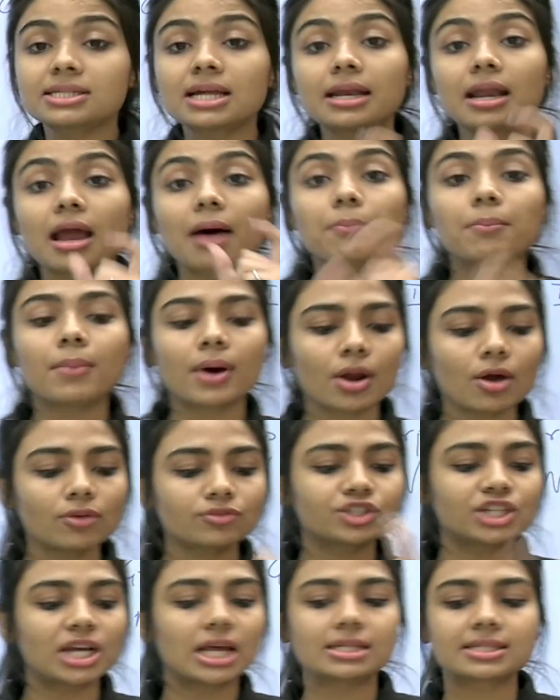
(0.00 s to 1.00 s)
number of
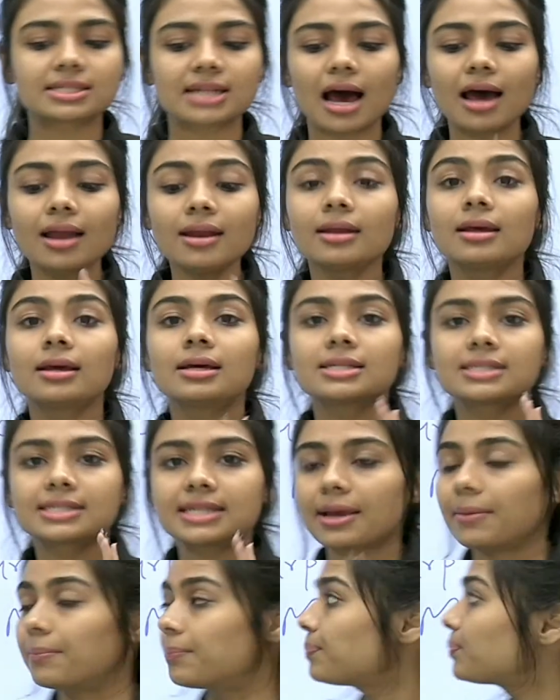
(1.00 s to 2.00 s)
shells are
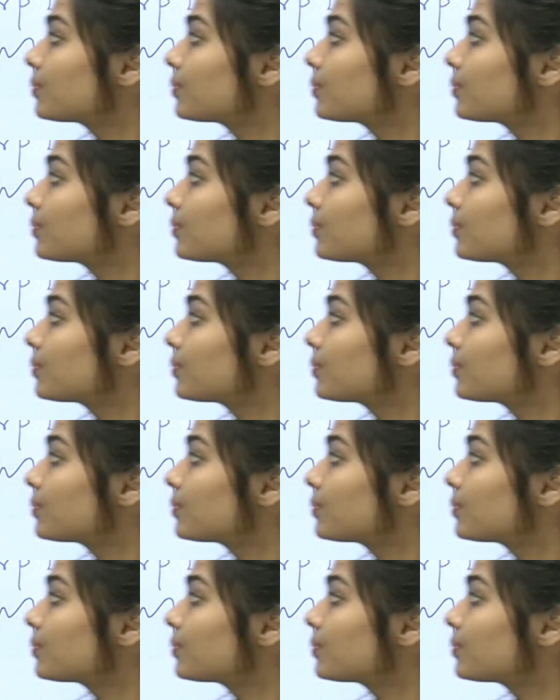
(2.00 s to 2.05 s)
same.